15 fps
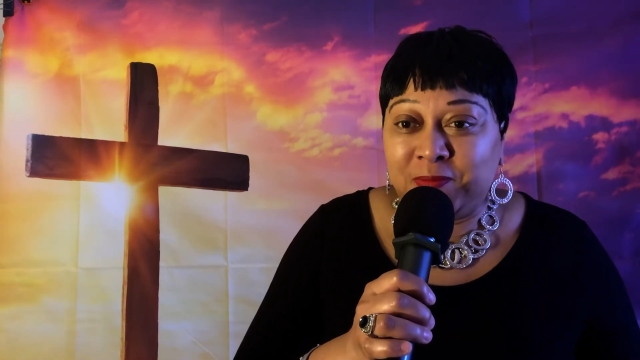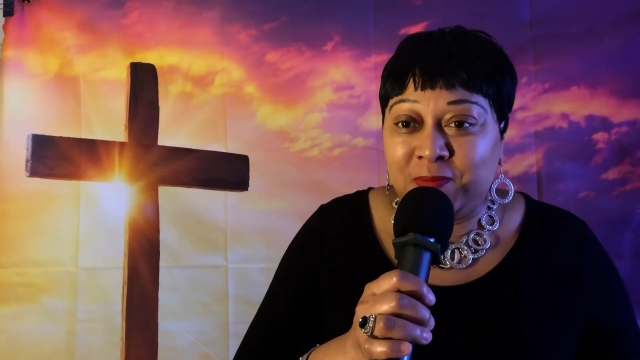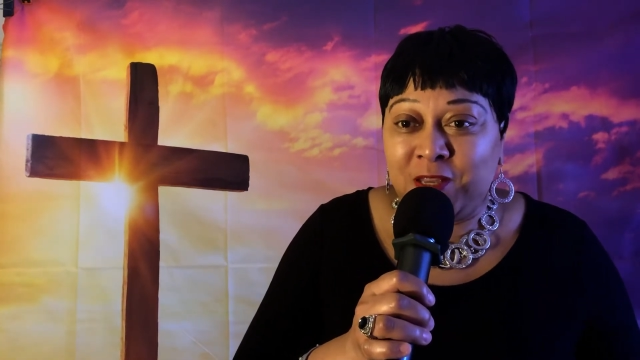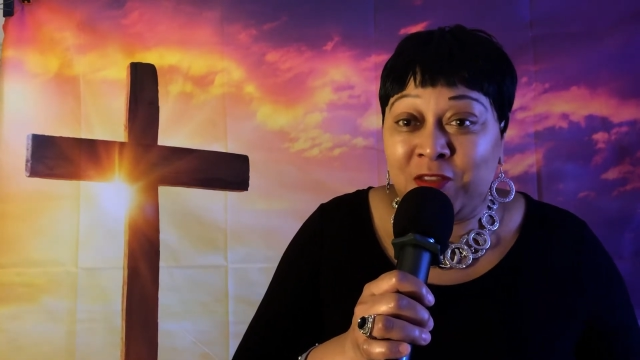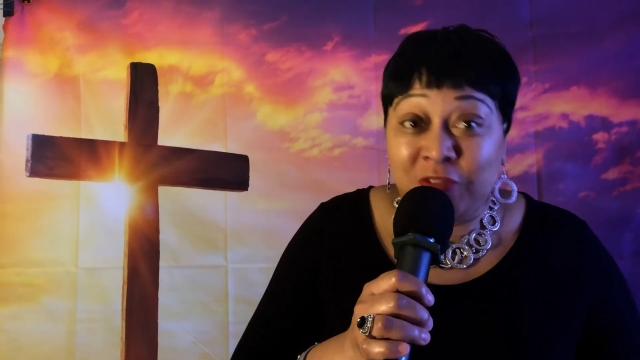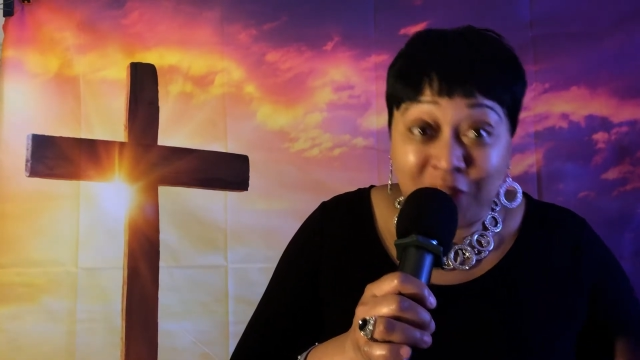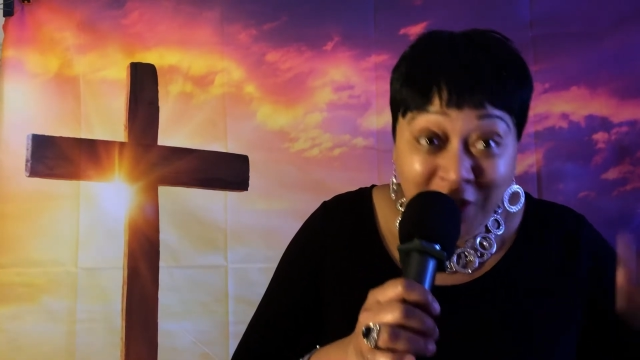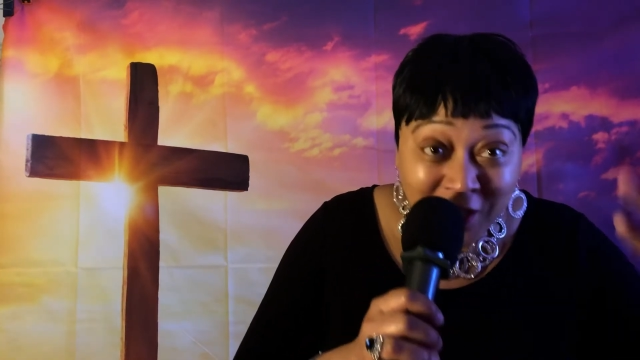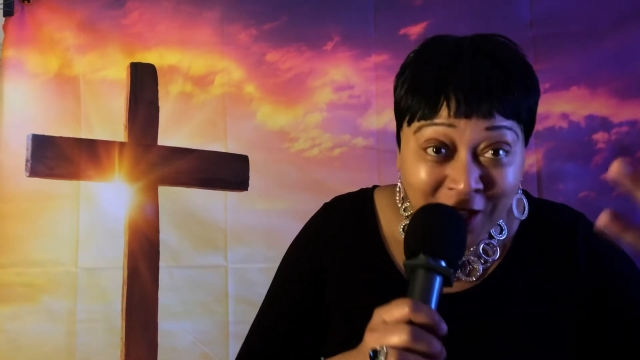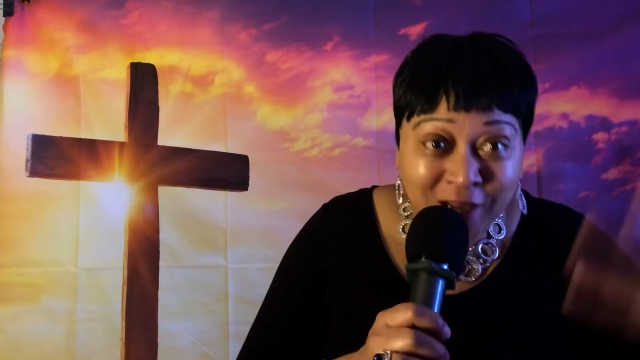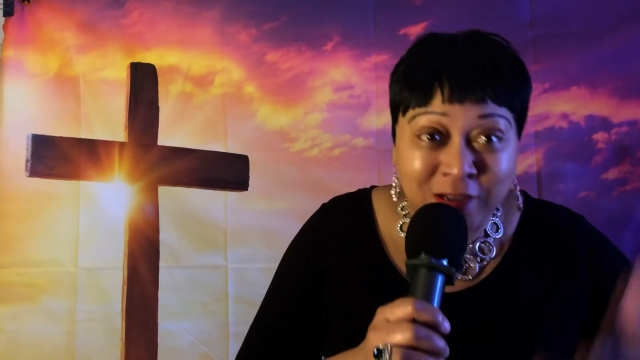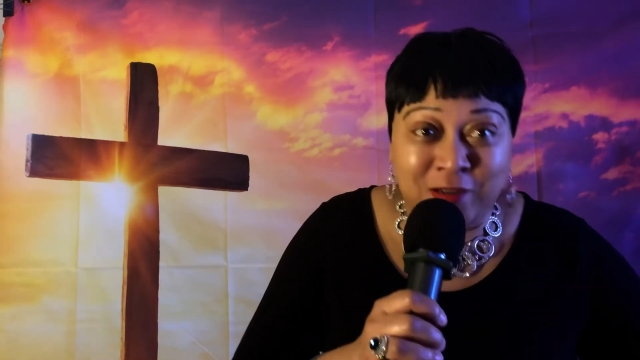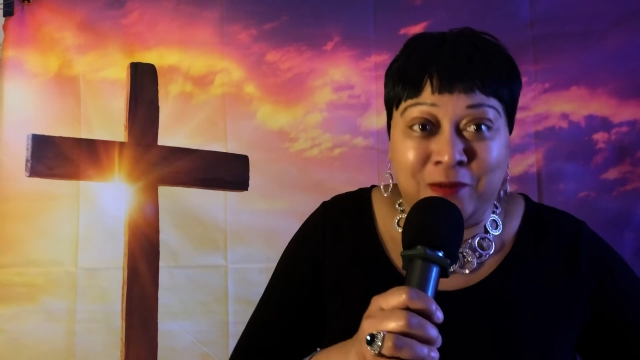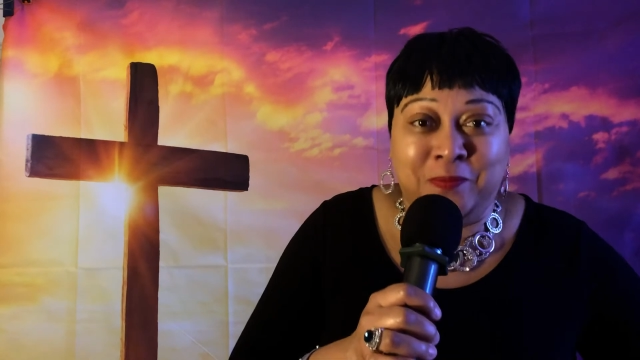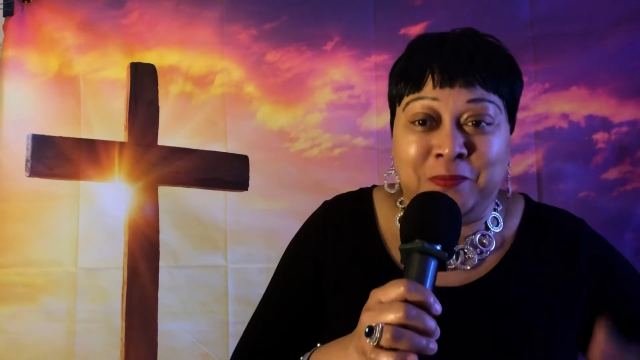in the
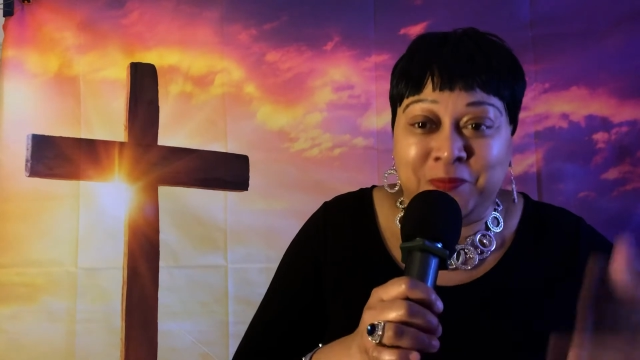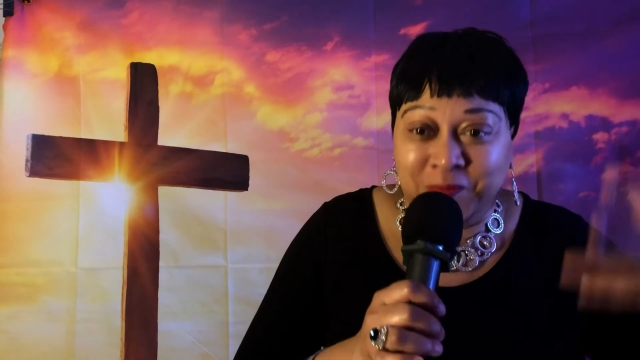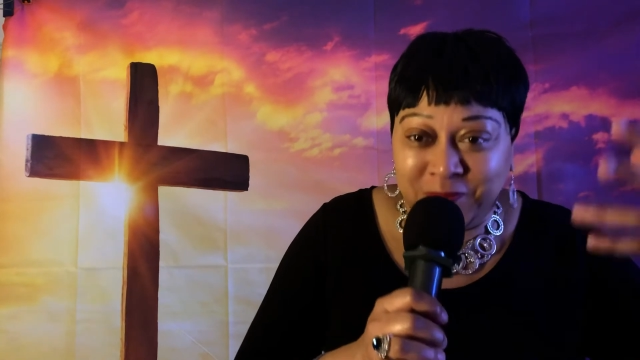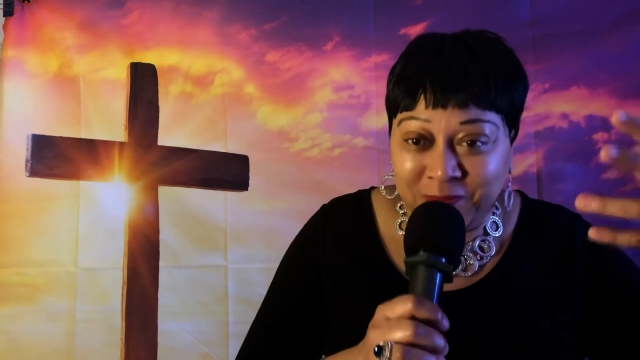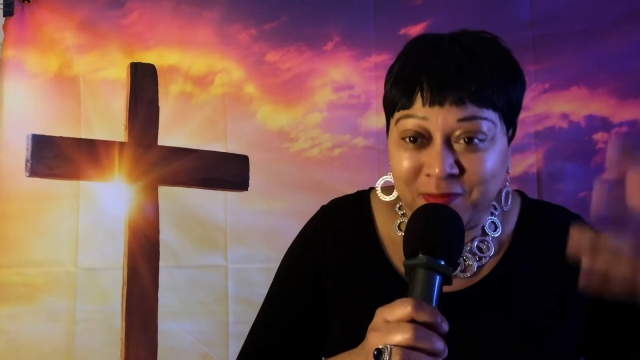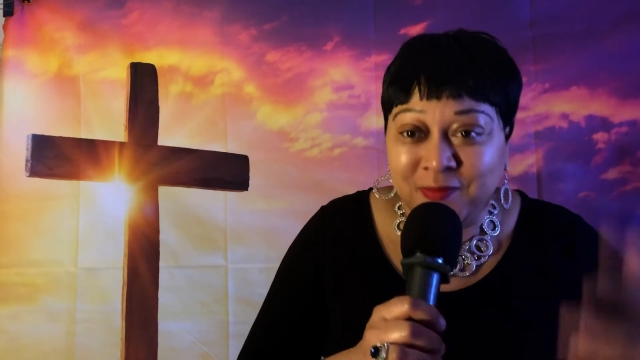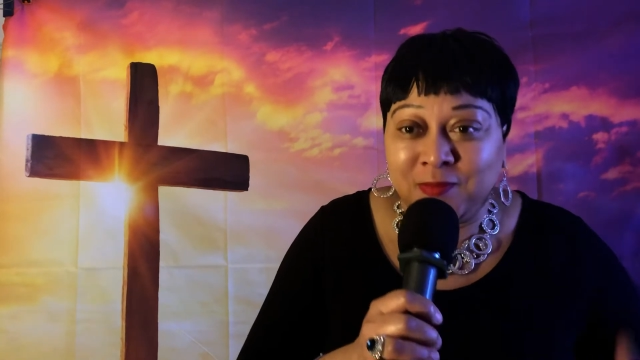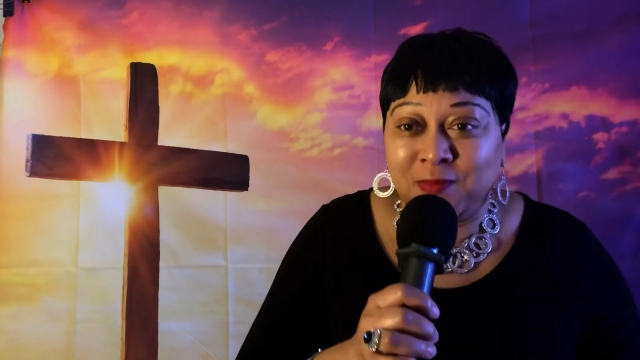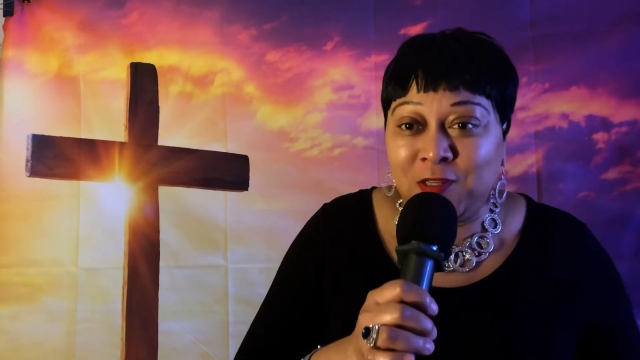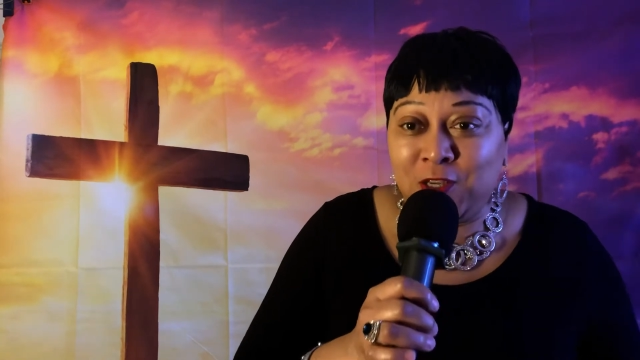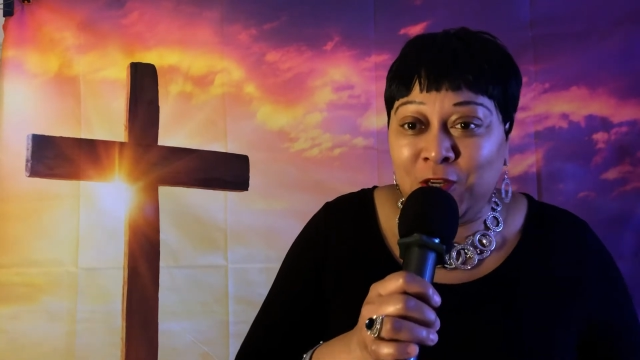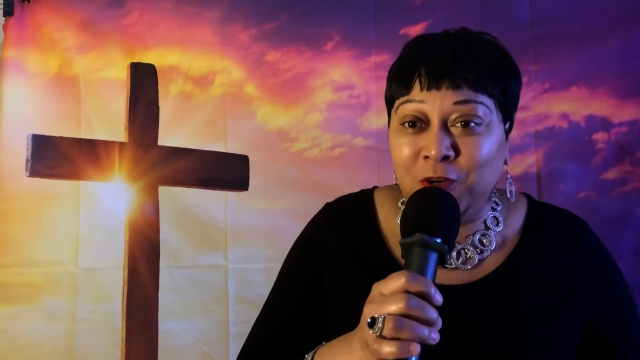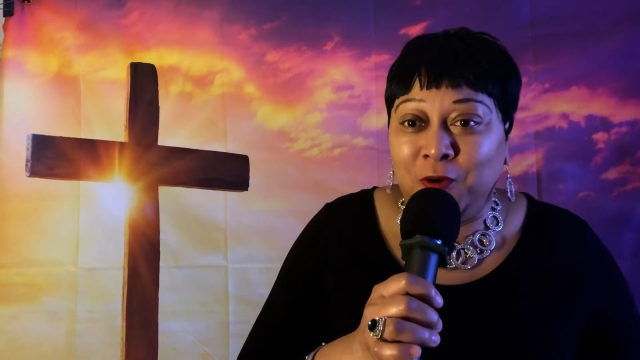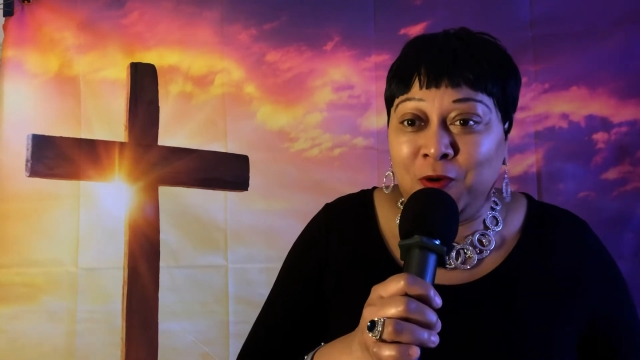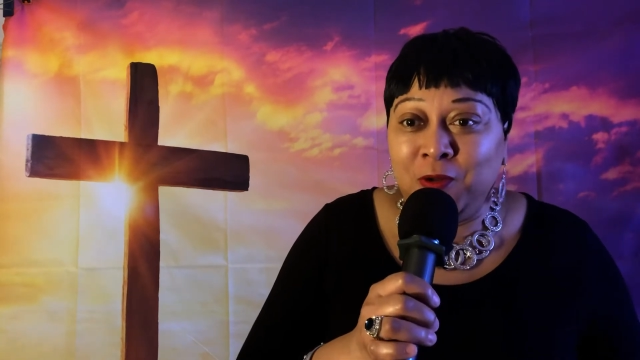kingdom,
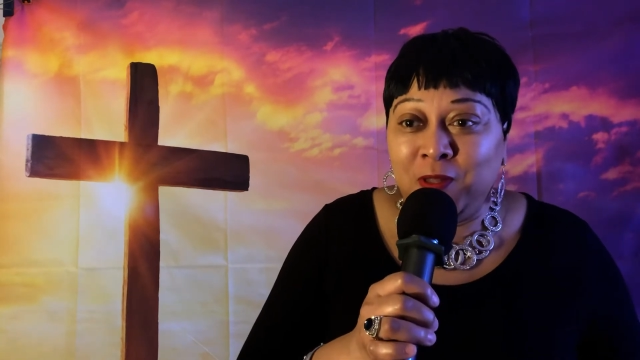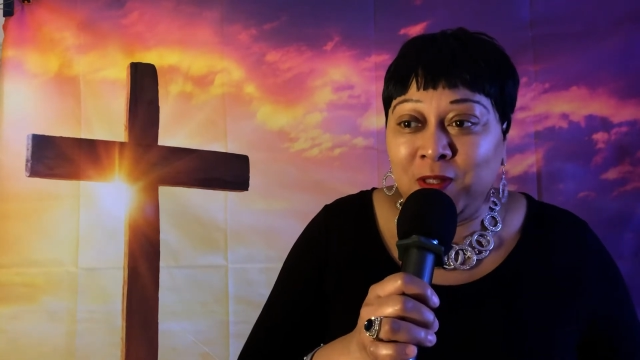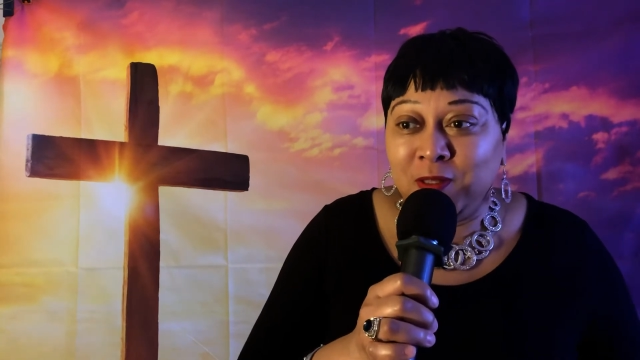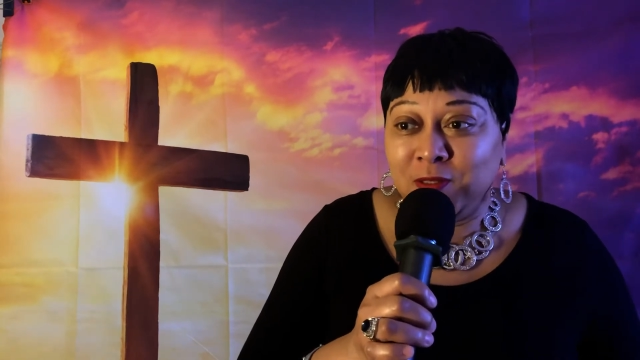you know?